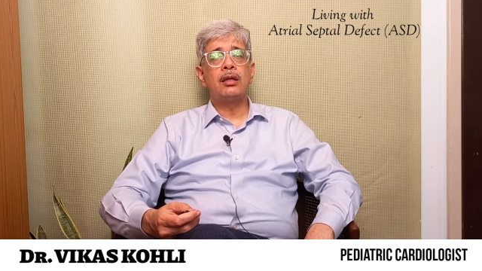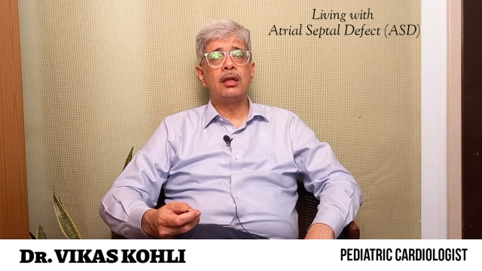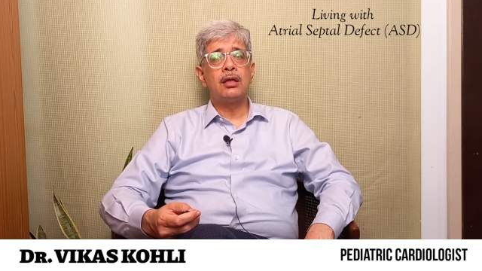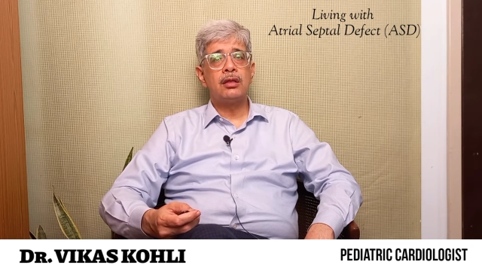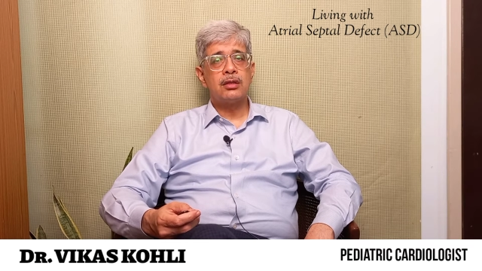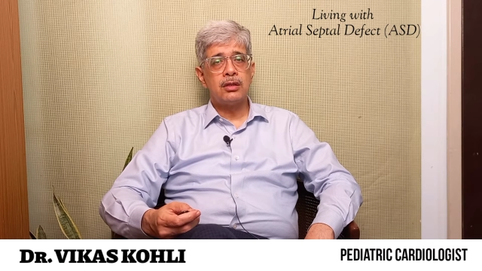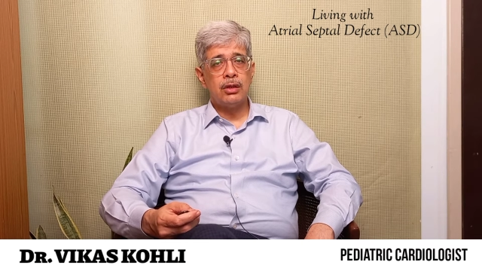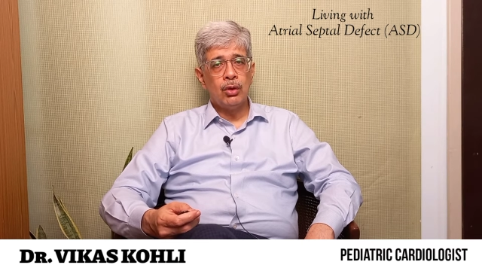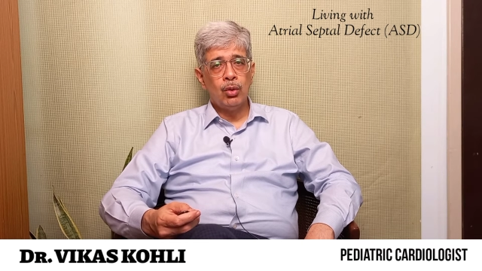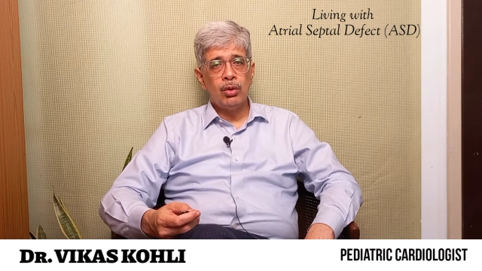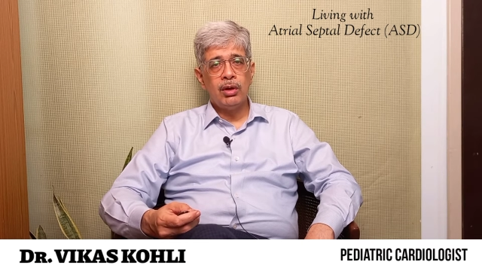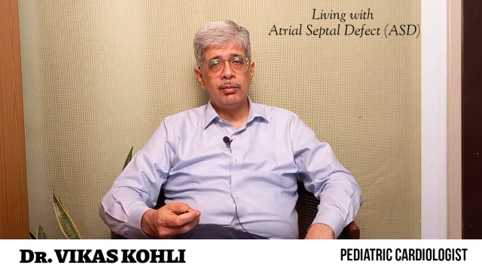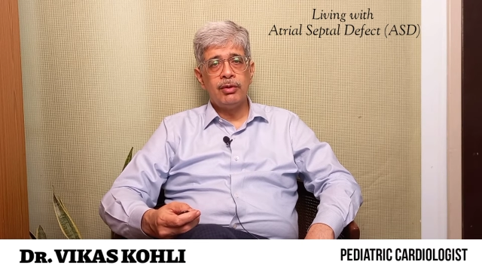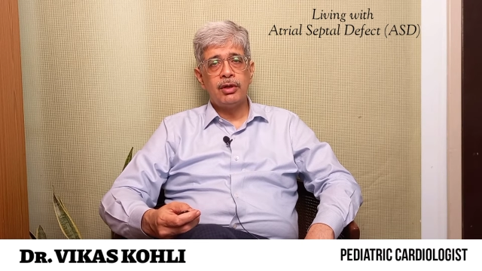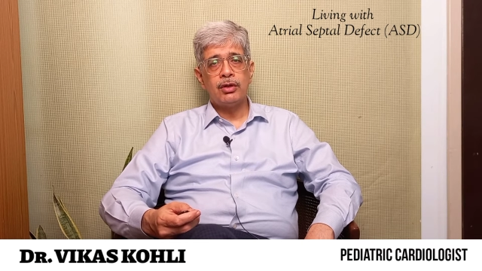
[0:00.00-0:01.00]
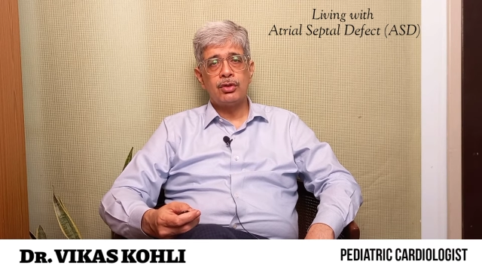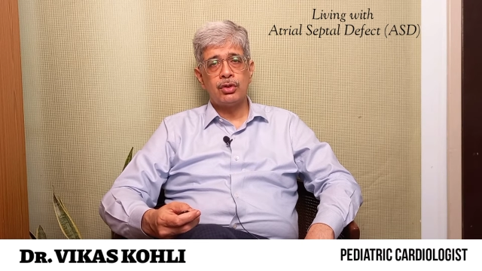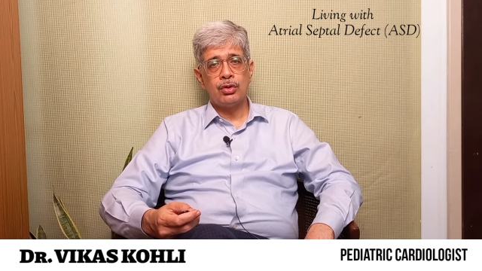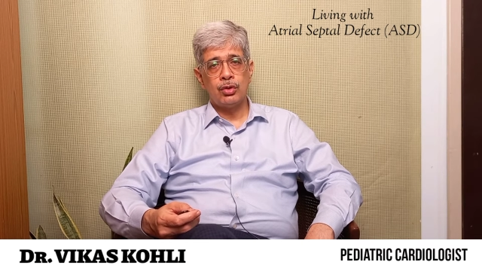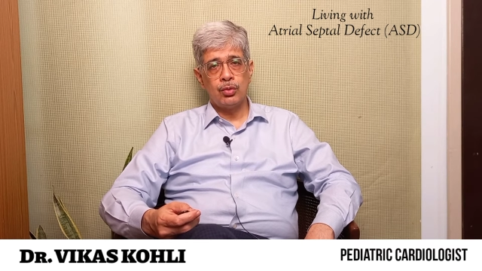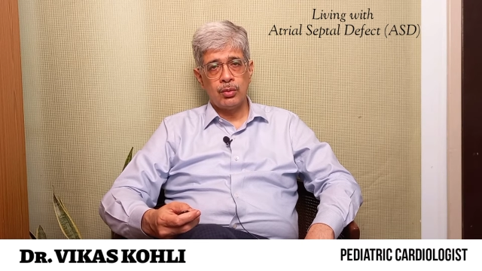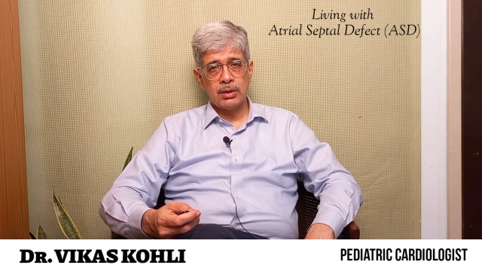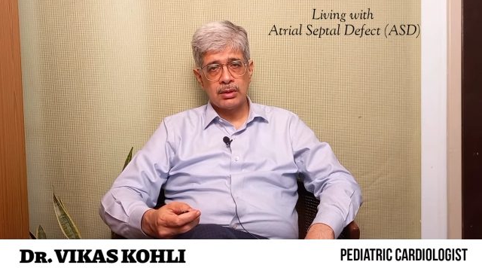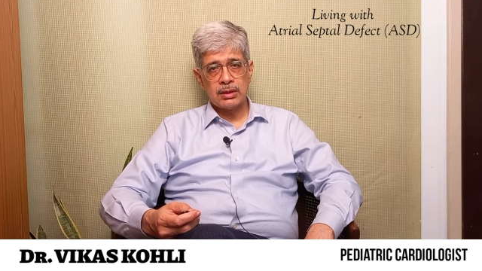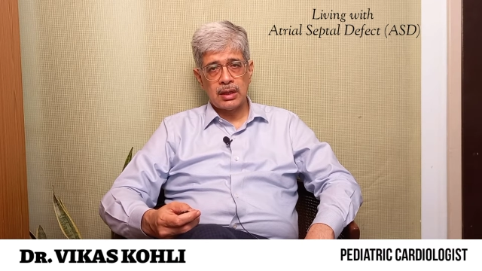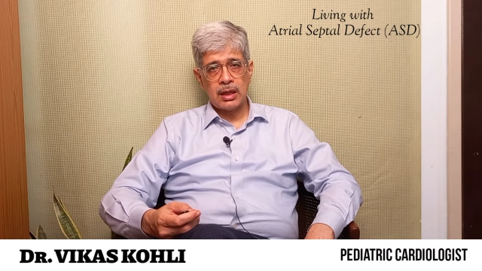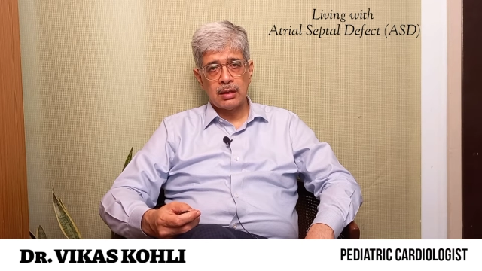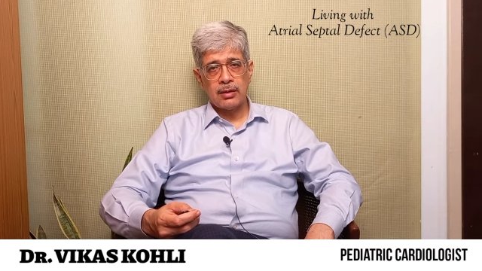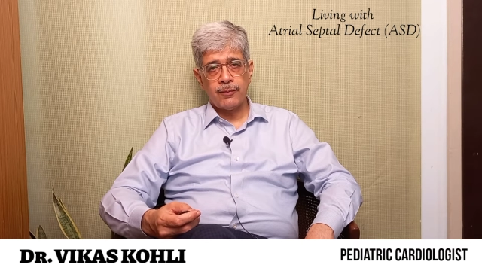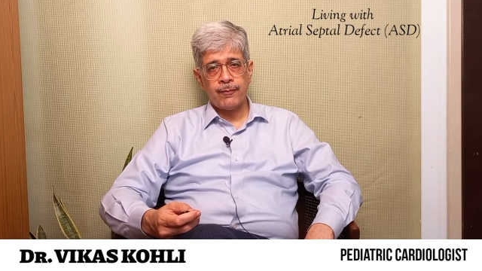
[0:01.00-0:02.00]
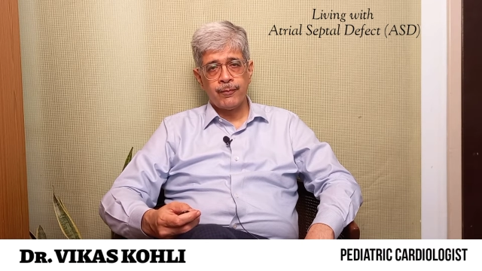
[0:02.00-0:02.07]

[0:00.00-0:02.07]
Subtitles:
There is no limitation towards that.